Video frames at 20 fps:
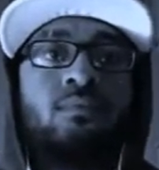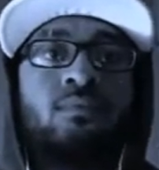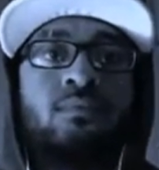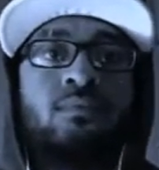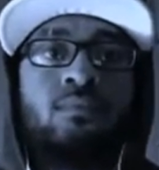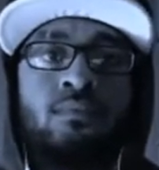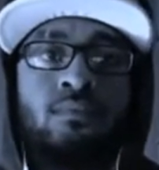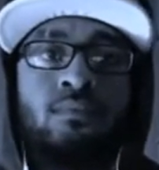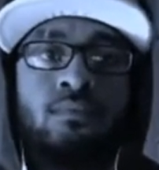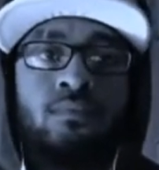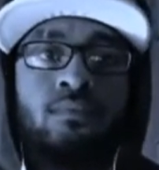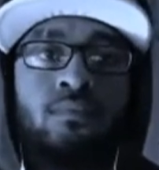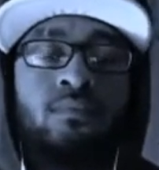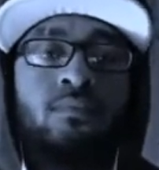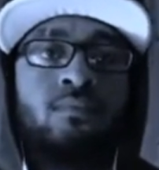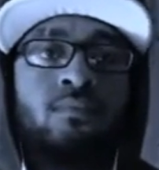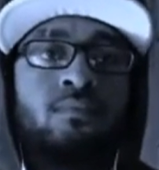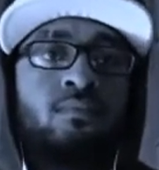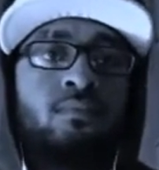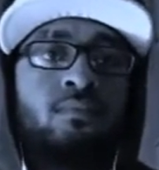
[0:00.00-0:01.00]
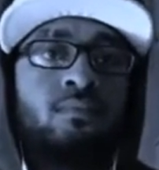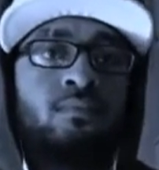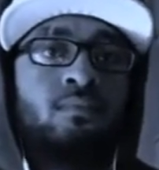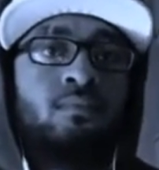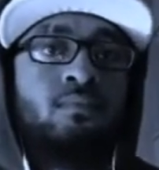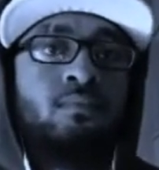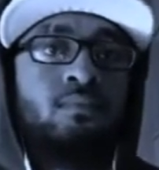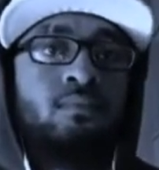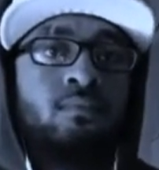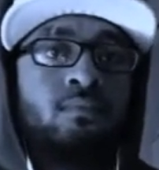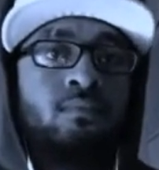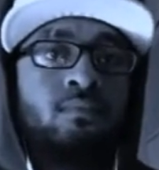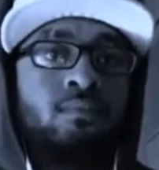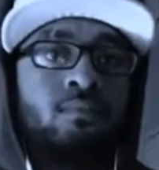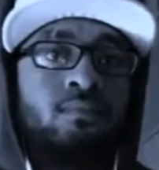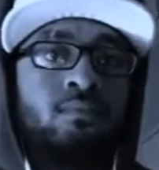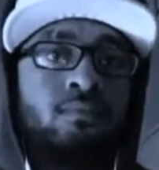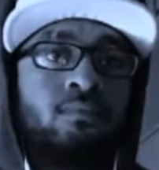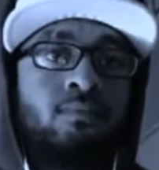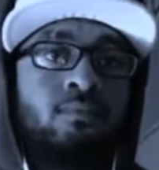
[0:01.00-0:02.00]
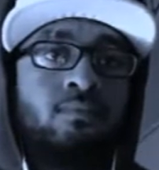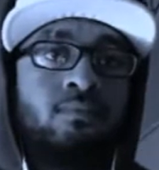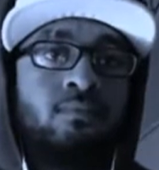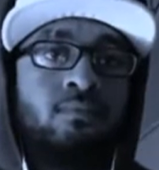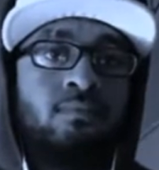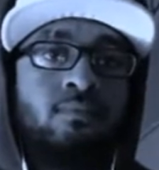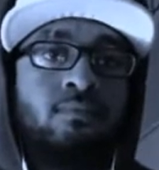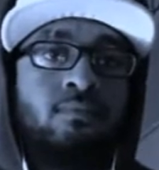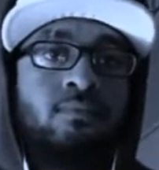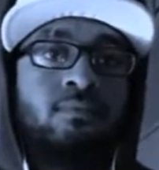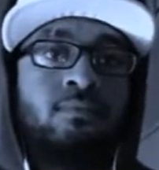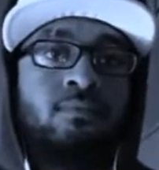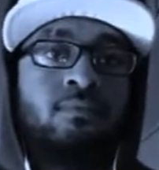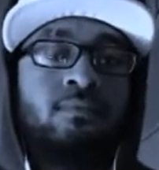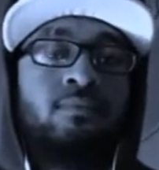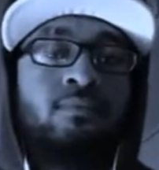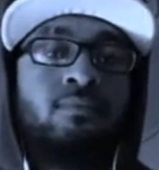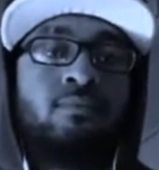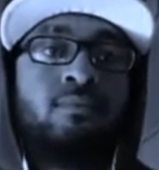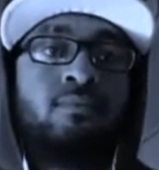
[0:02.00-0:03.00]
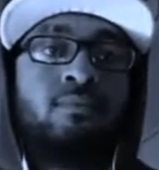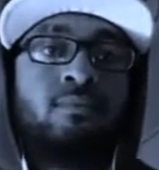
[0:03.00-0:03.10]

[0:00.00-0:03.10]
(silent)